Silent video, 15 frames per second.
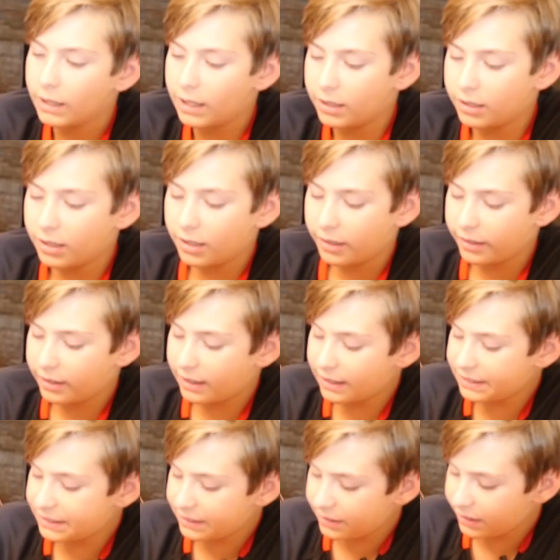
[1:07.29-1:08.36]
And uh,
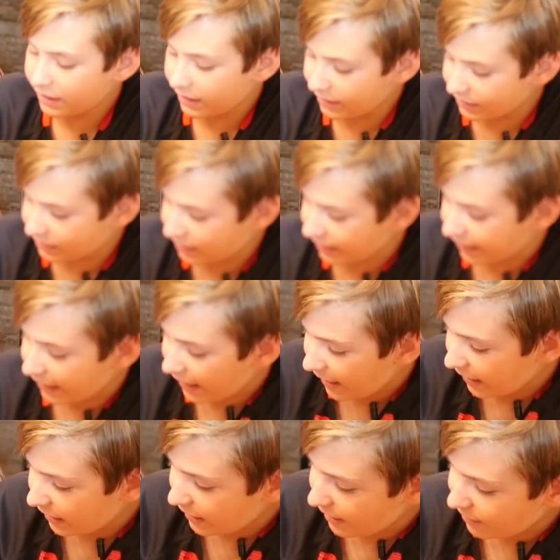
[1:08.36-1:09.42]
this is the
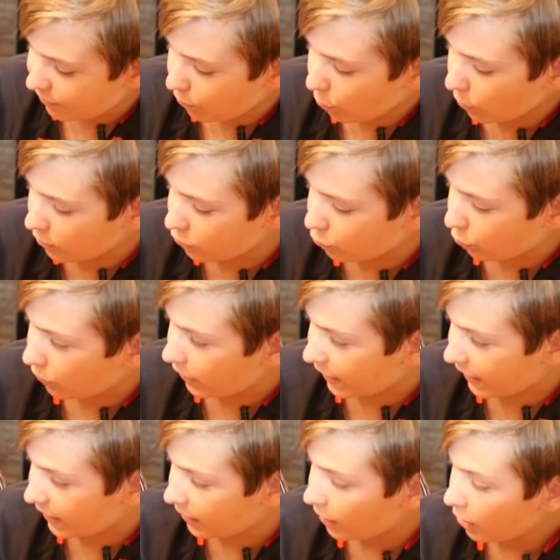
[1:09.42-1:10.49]

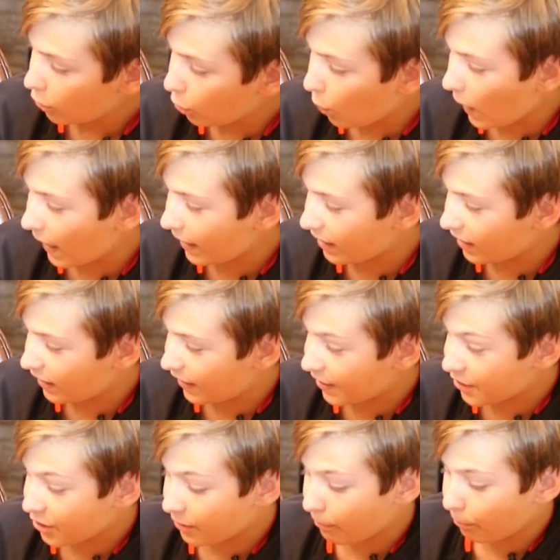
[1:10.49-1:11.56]
AF120 Quiet
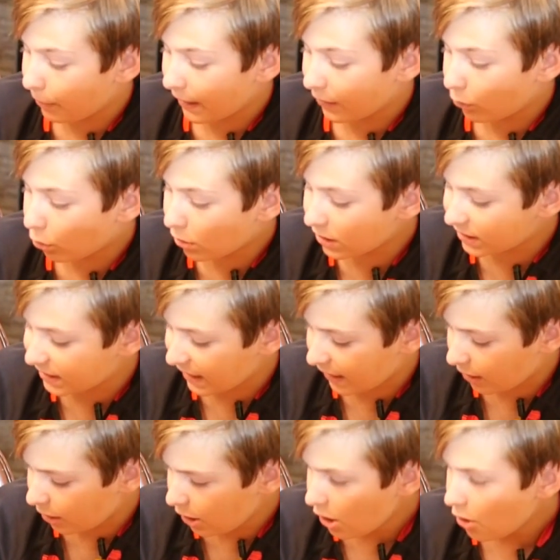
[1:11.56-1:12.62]
Edition by
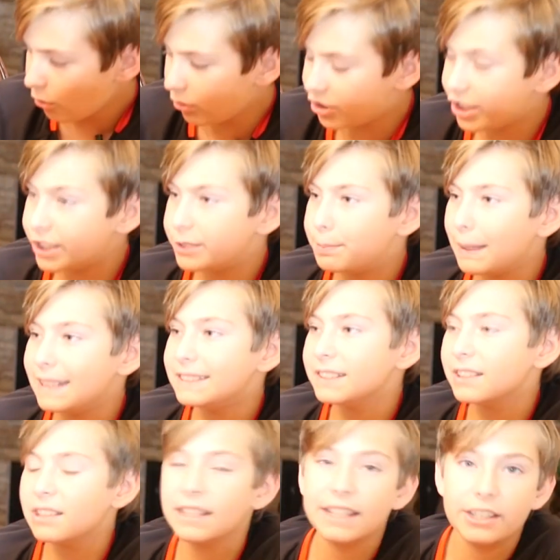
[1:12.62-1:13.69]
Corsair, which is
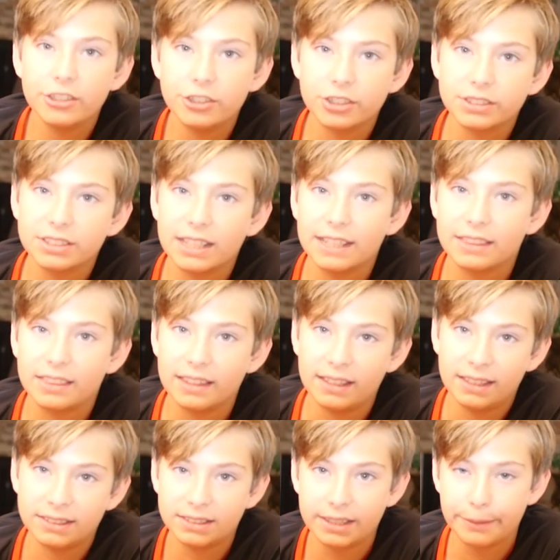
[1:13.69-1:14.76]
basically just like
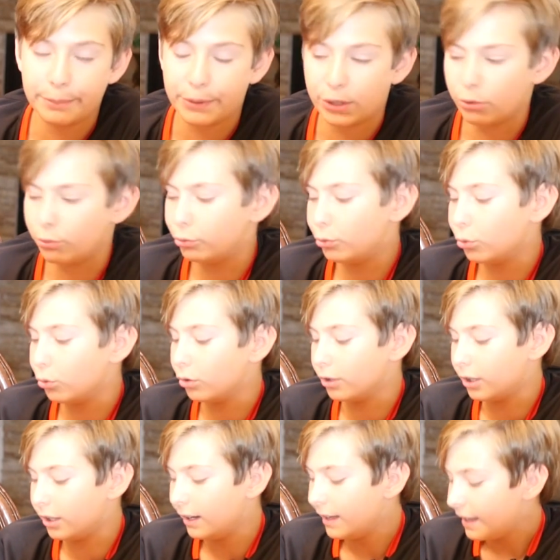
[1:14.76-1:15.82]
the CPU
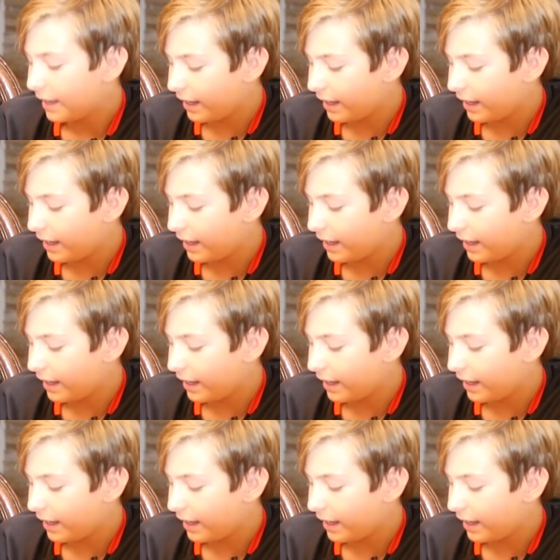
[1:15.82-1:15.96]
cooler.